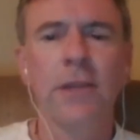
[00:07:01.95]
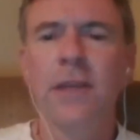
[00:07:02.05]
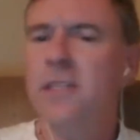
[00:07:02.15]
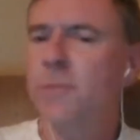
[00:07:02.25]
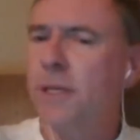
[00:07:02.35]

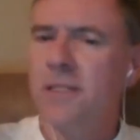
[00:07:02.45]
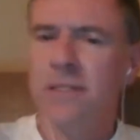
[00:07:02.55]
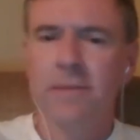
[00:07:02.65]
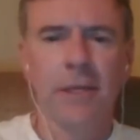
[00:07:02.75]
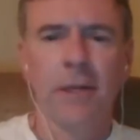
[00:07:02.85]
theists
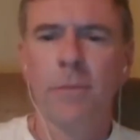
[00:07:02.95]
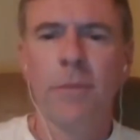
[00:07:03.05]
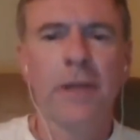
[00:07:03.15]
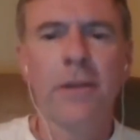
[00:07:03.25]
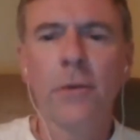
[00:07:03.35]
because,
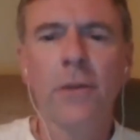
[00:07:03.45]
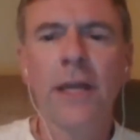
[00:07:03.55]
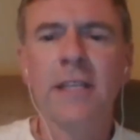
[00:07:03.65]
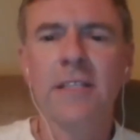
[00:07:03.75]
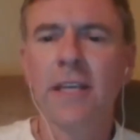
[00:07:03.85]
by their own
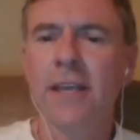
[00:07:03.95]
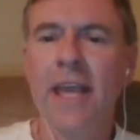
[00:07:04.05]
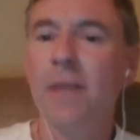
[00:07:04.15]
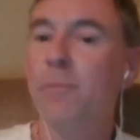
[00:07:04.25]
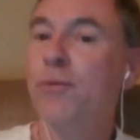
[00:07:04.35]
lights, they
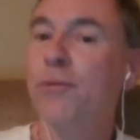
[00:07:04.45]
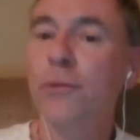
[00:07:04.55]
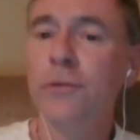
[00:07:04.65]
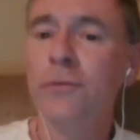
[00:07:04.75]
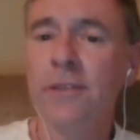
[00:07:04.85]
can't
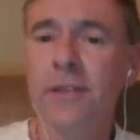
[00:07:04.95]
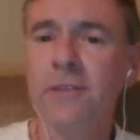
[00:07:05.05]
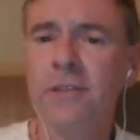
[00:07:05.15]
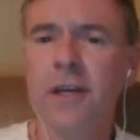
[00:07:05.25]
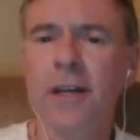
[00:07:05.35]
prove that
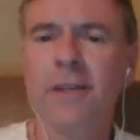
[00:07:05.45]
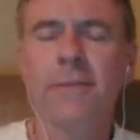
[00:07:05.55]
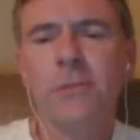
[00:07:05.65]
there's a God.